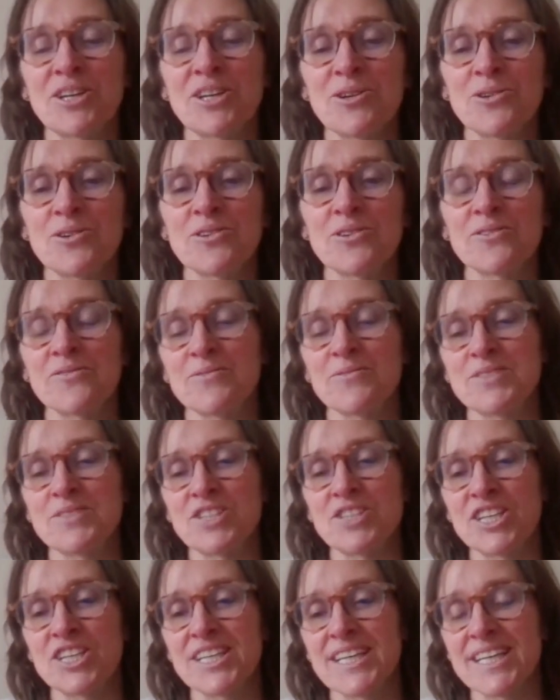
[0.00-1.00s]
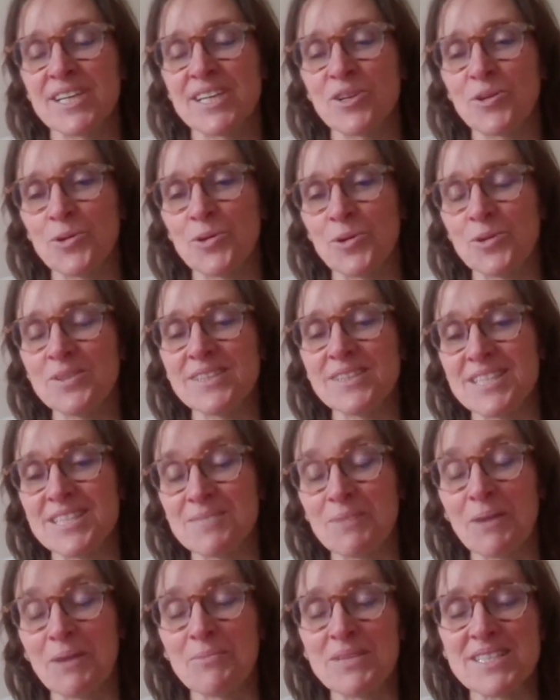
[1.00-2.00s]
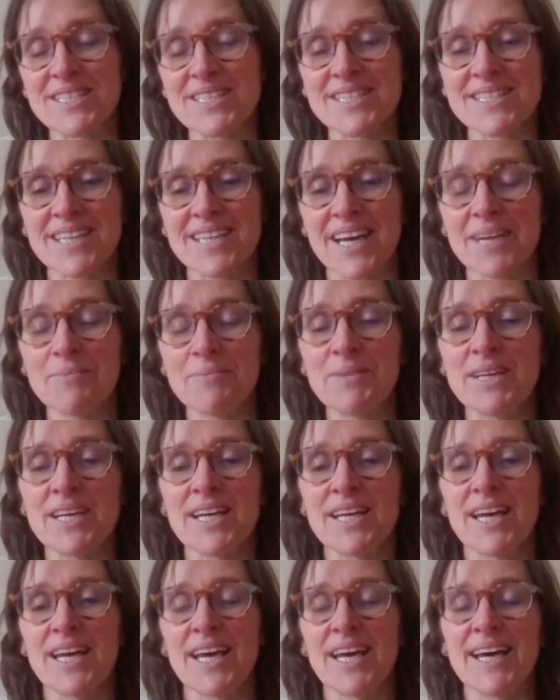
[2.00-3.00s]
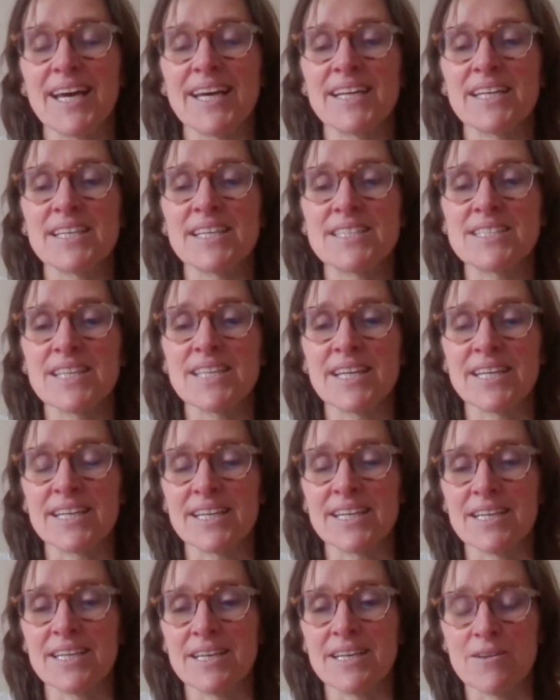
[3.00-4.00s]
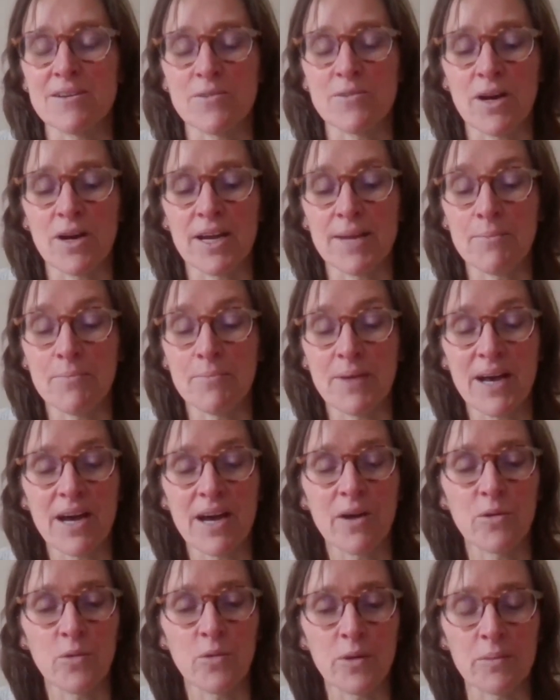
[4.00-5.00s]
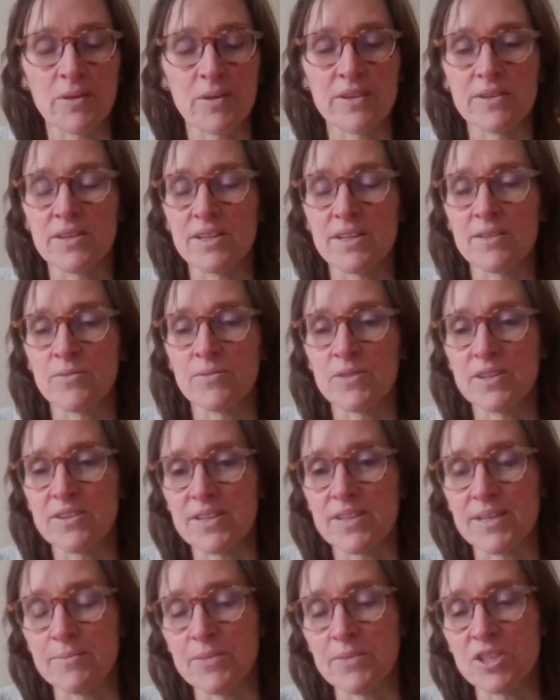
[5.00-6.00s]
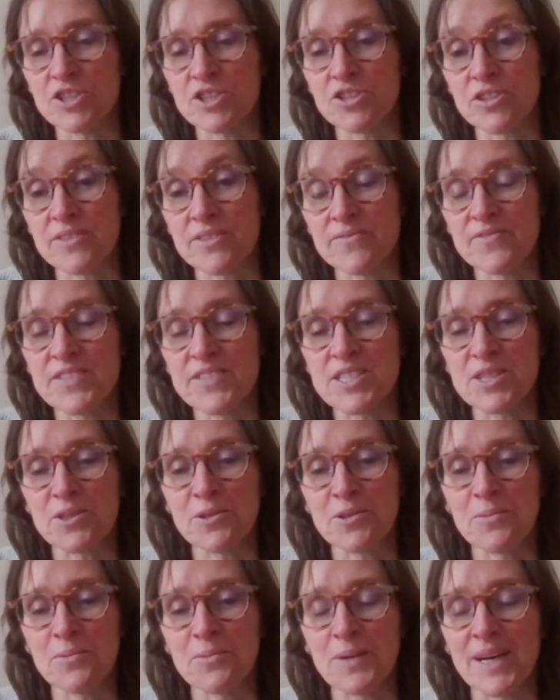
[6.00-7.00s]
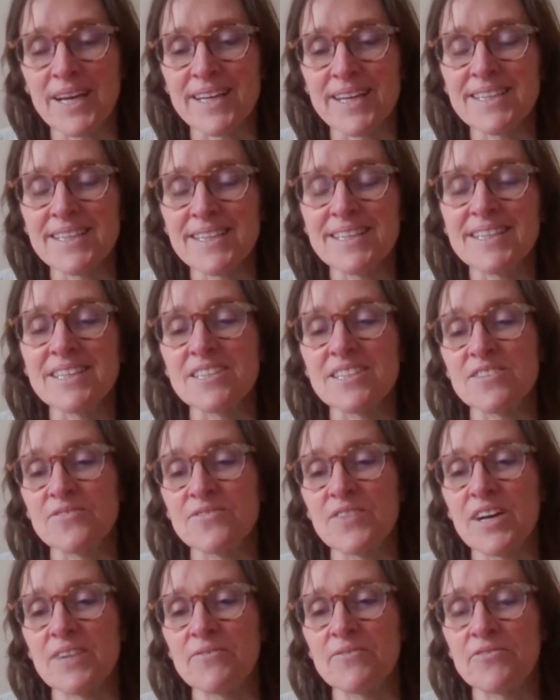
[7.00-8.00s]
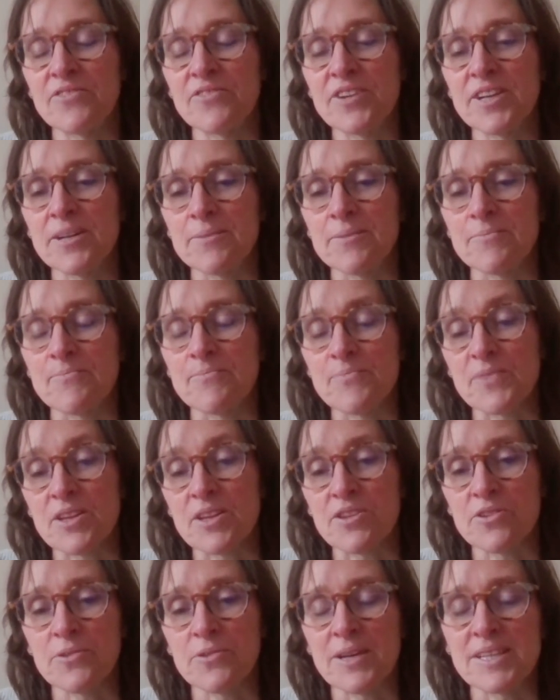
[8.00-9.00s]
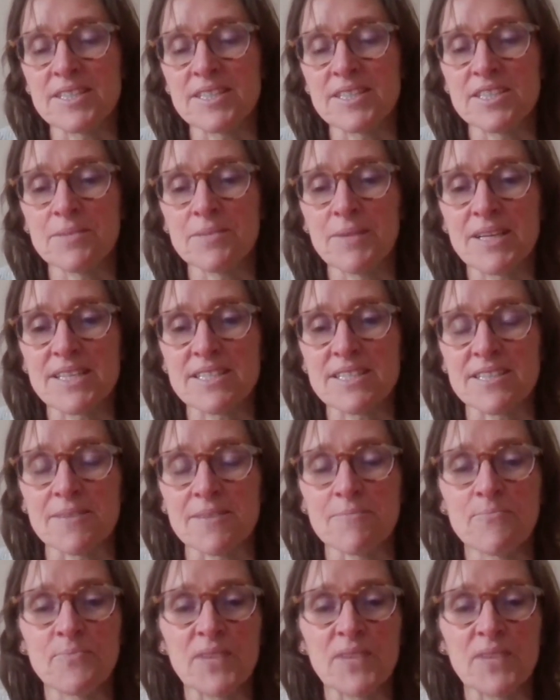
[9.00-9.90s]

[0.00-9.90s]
Law from Jodi Ann Law is my business name, and I take I empower women with emotional and physical pain to find freedom through energy medicine.